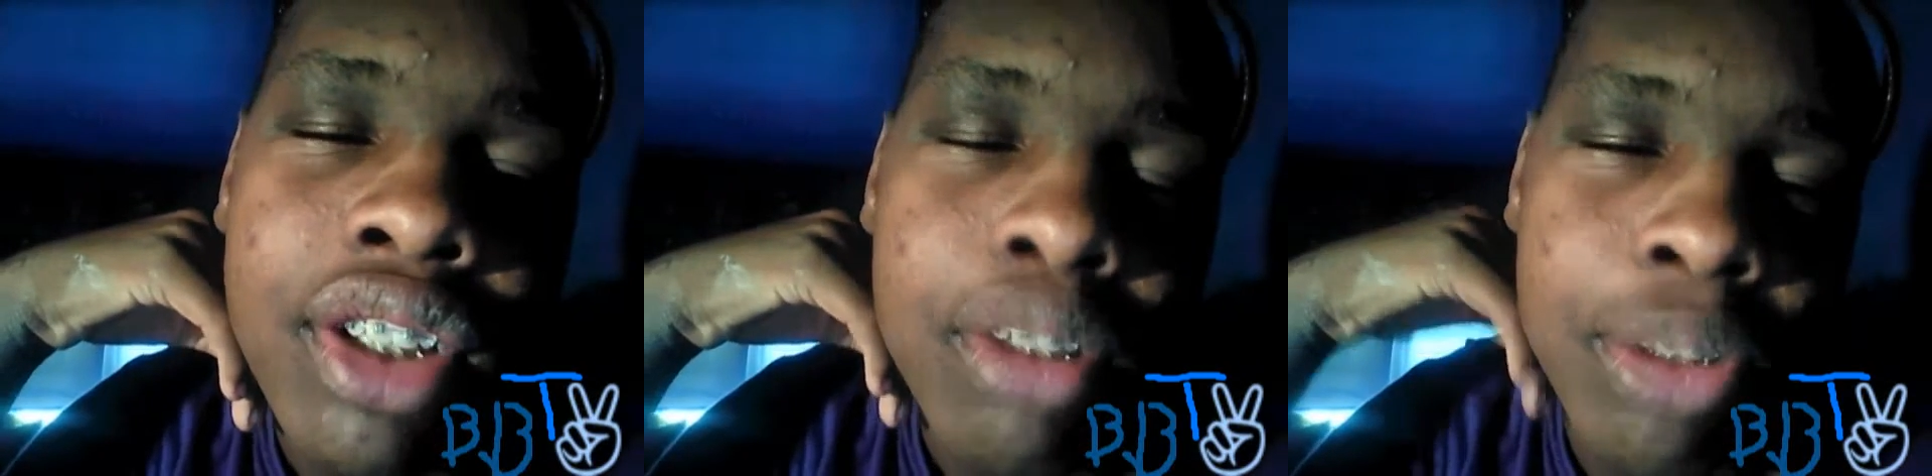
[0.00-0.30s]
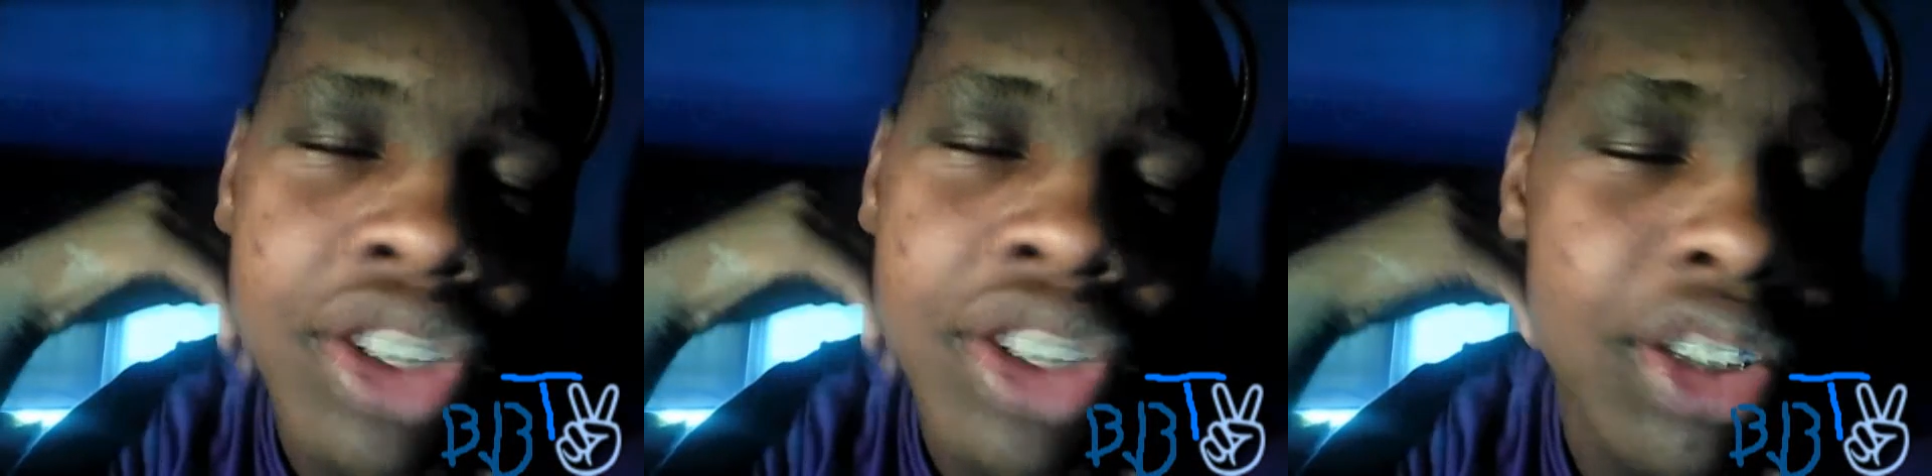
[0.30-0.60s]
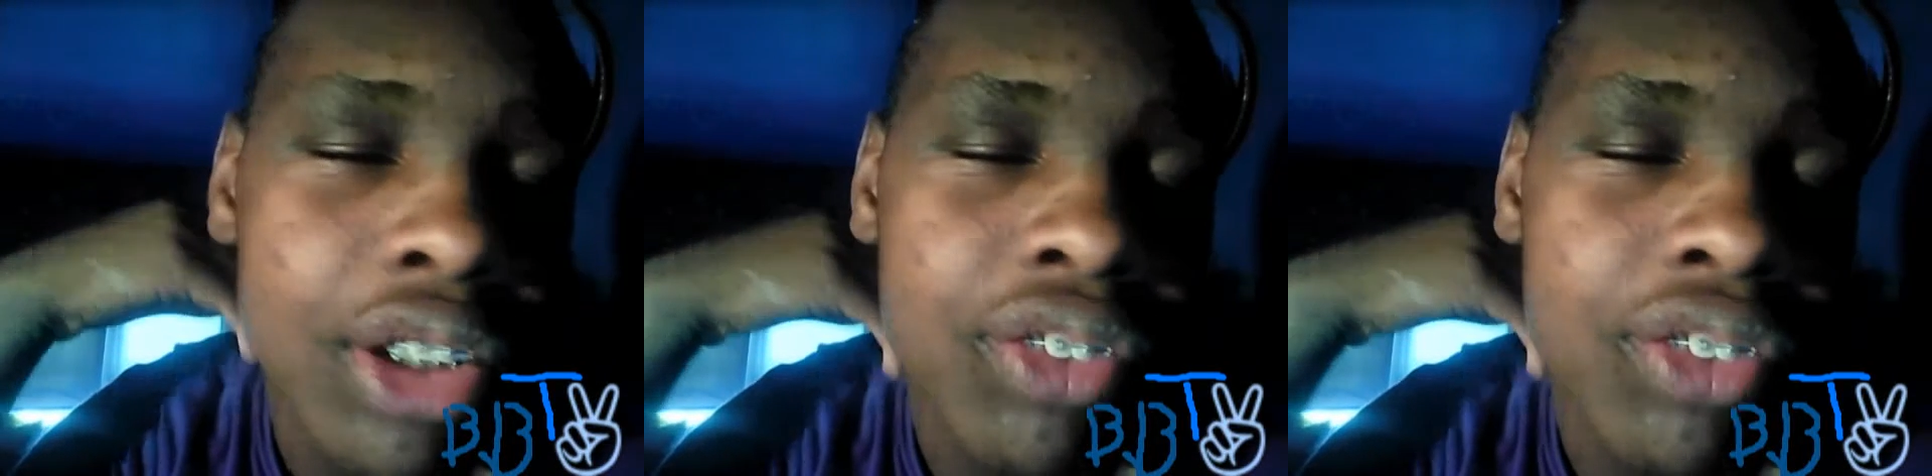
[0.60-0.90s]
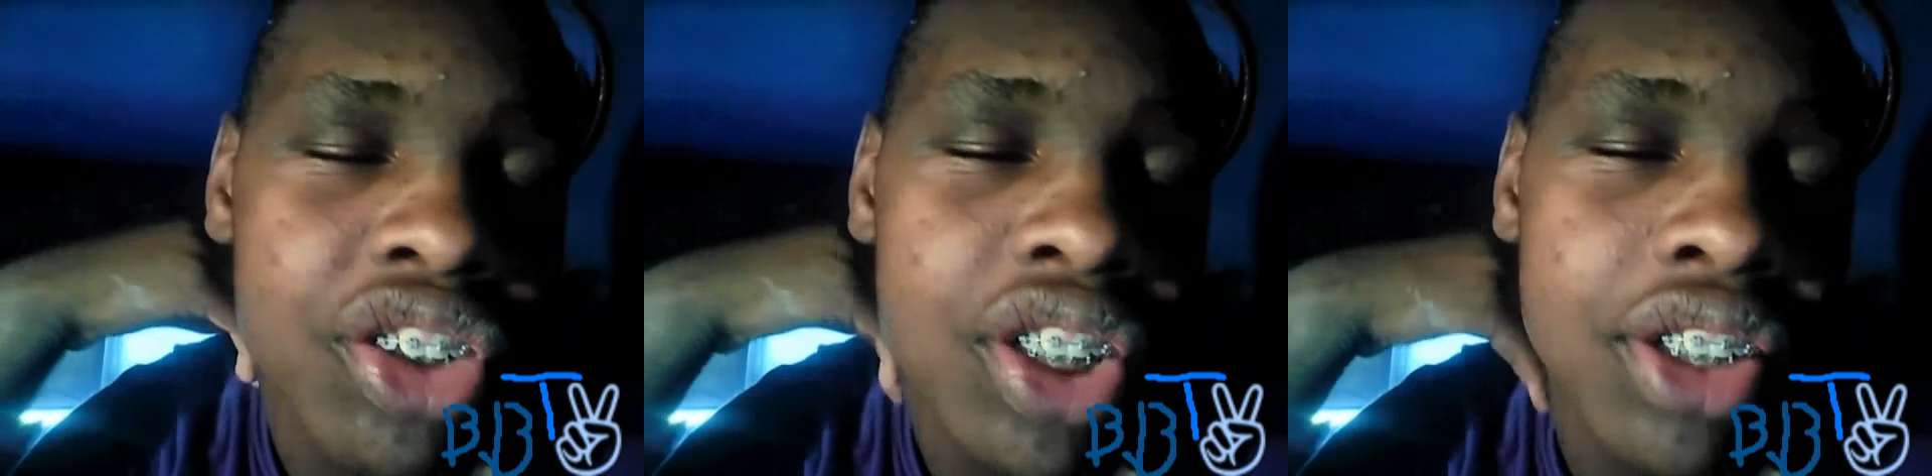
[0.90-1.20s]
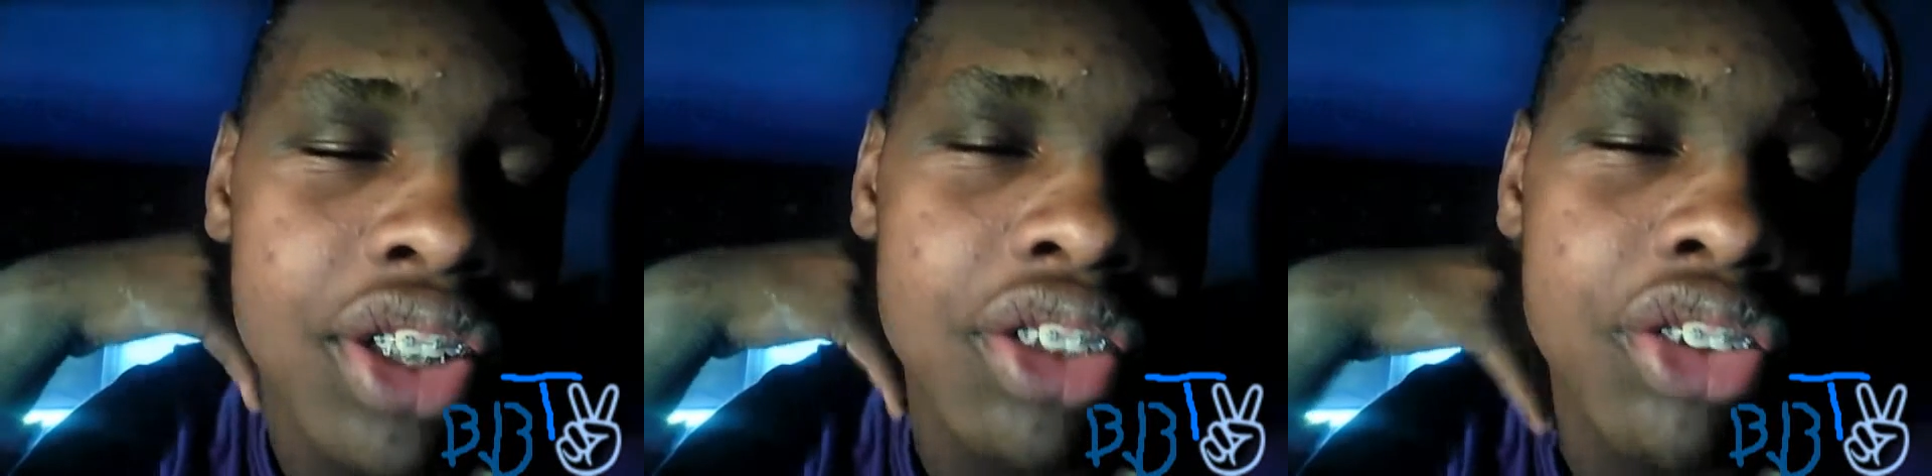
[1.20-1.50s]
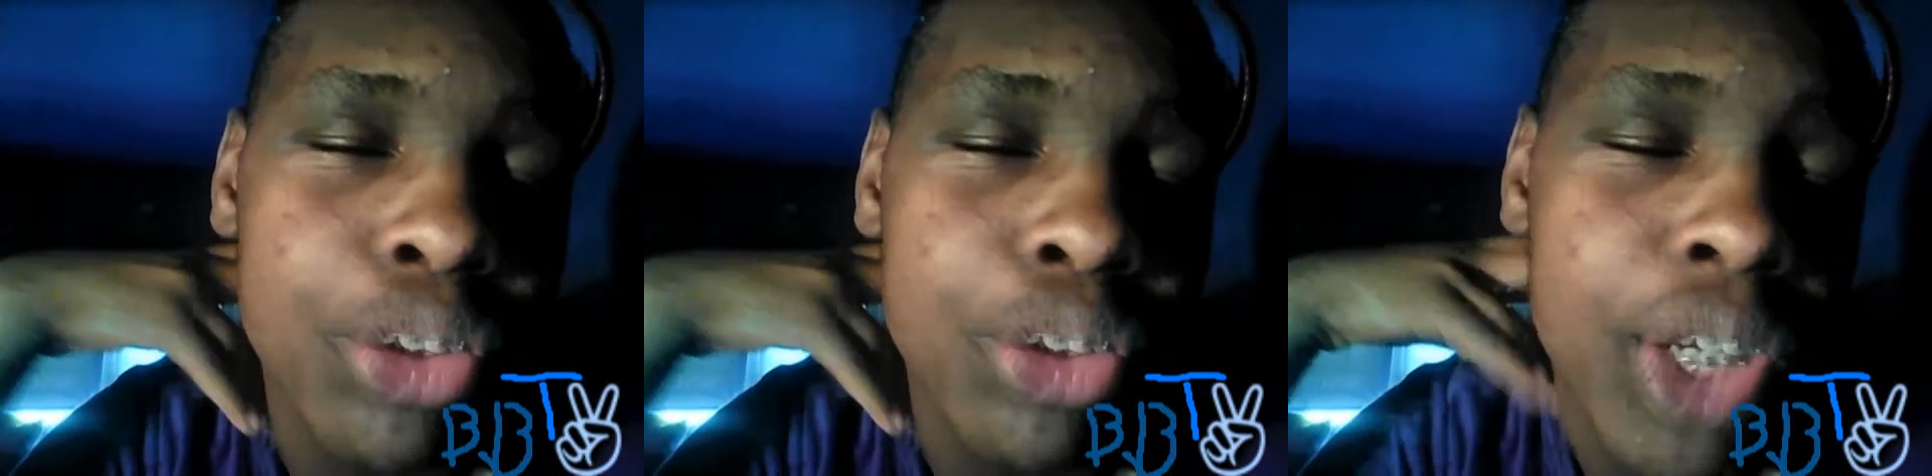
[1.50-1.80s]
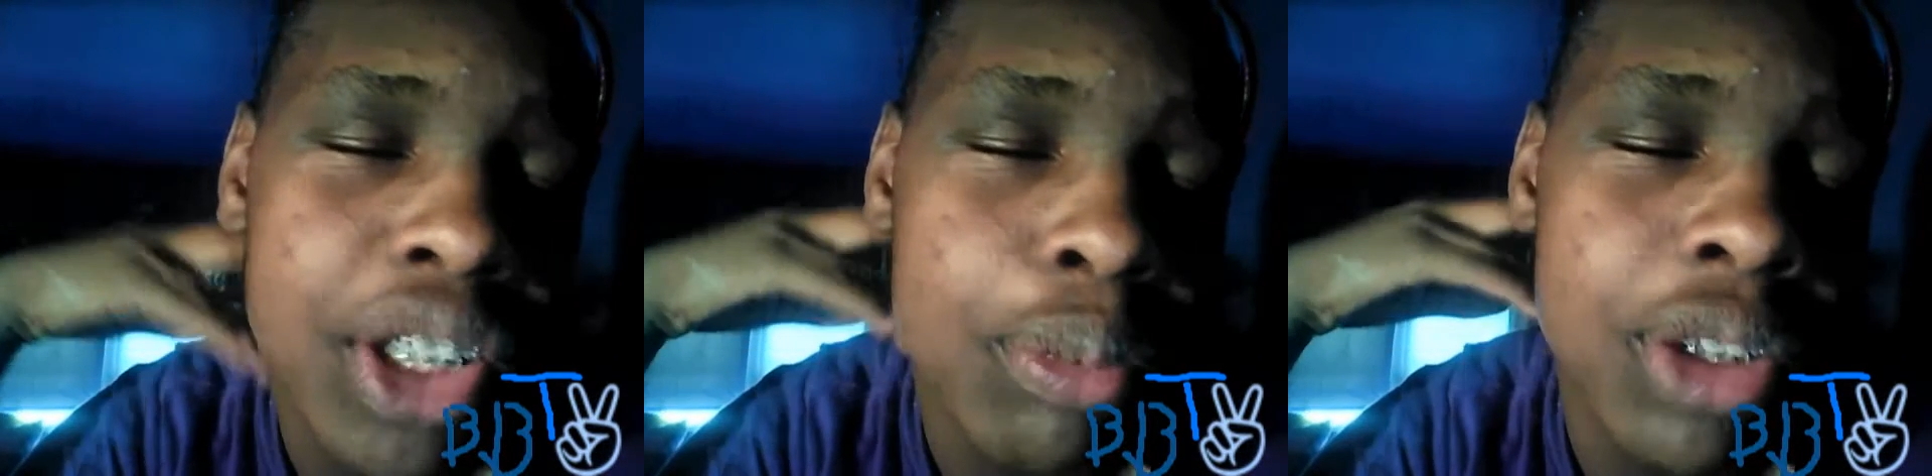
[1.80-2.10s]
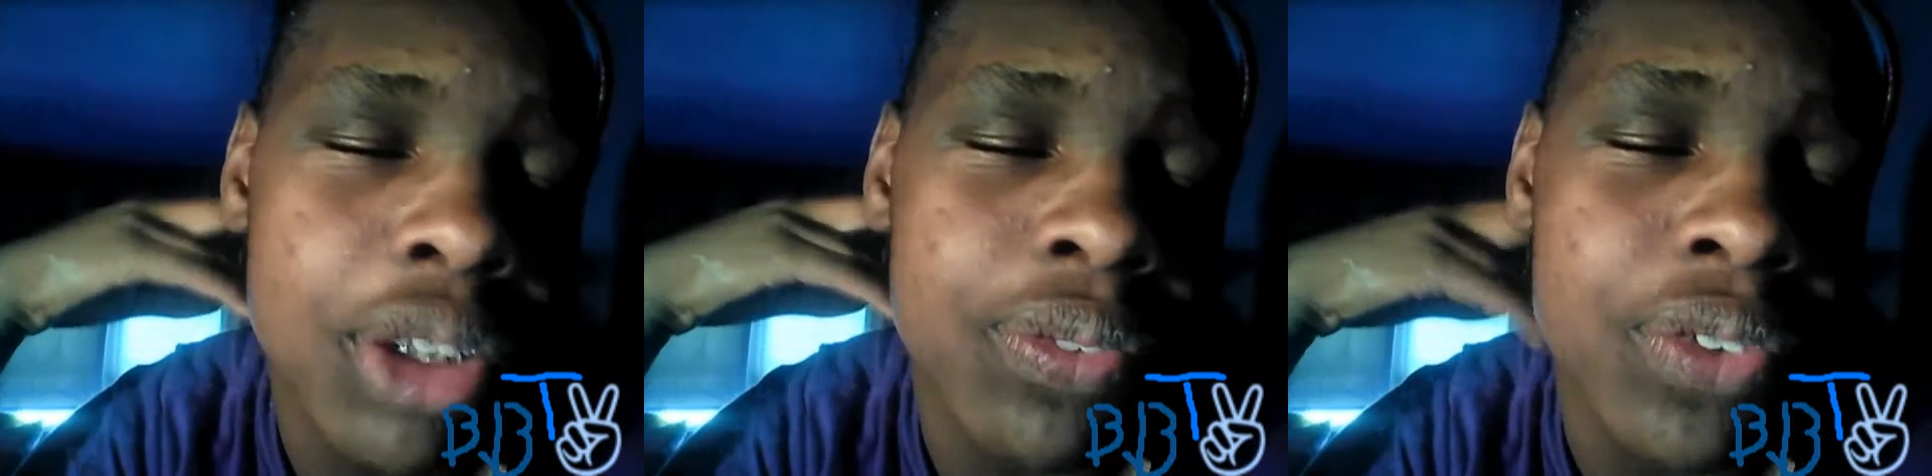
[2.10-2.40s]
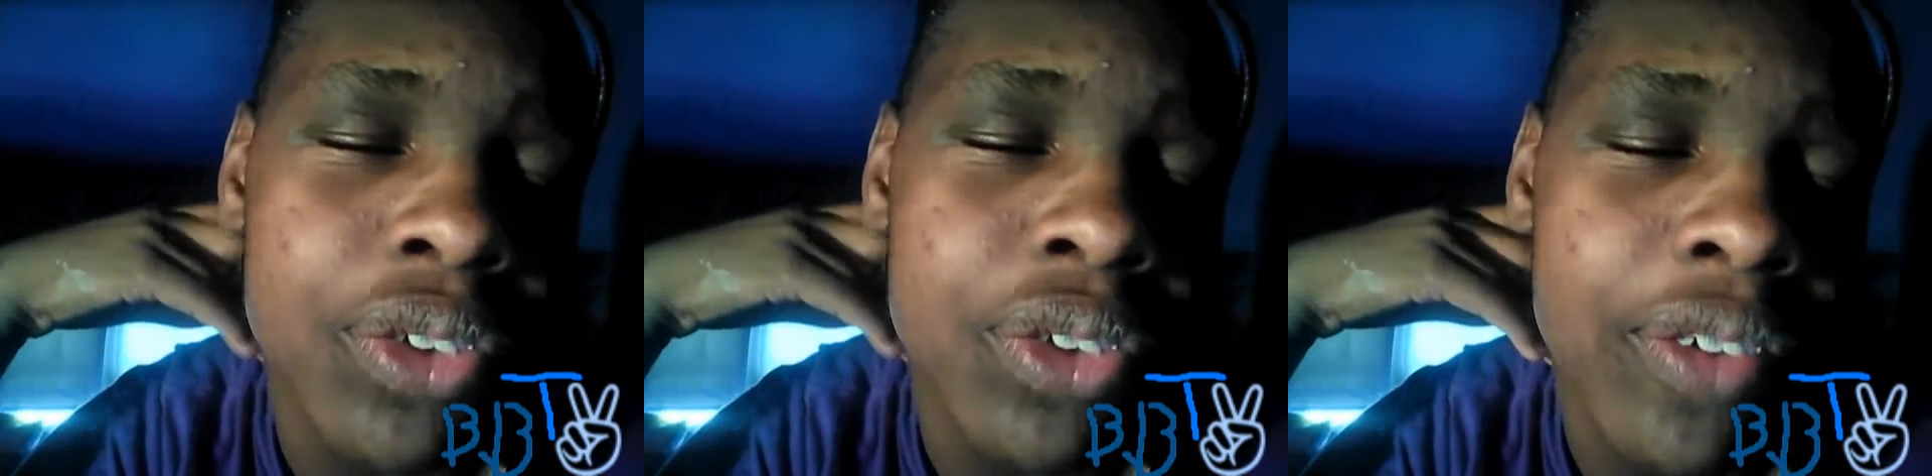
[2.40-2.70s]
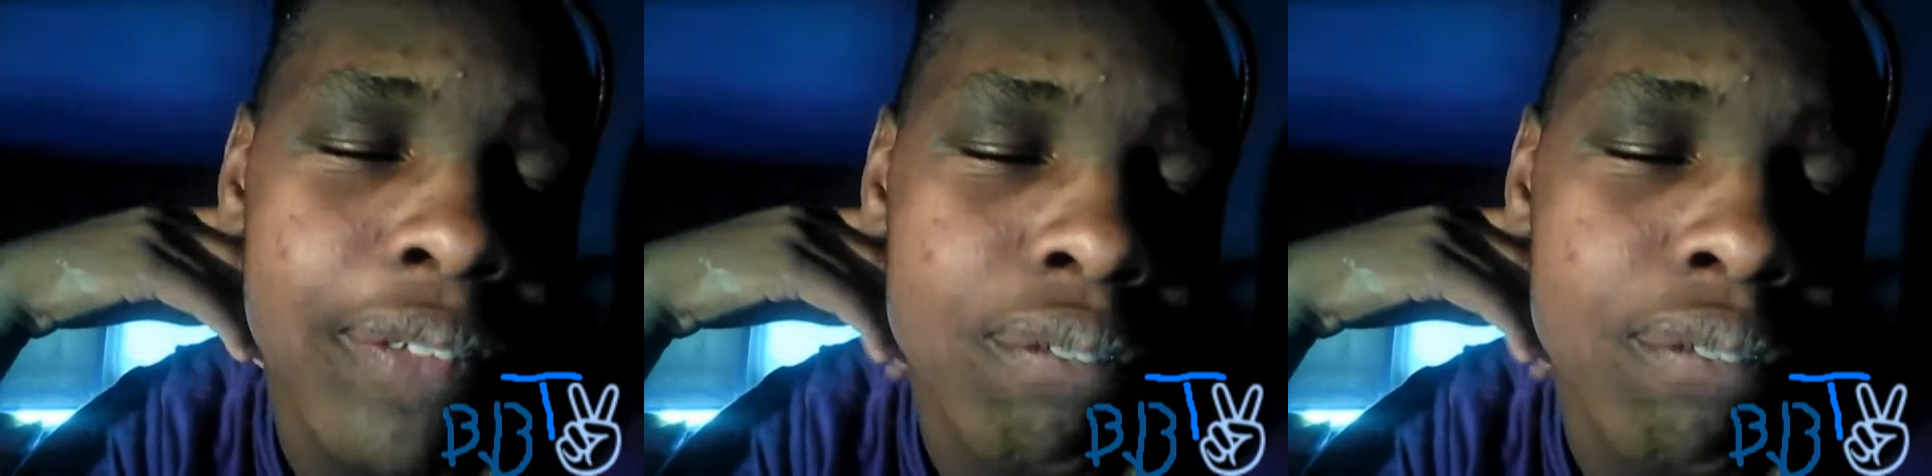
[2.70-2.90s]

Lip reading: but then all of a sudden you wind up on the floor.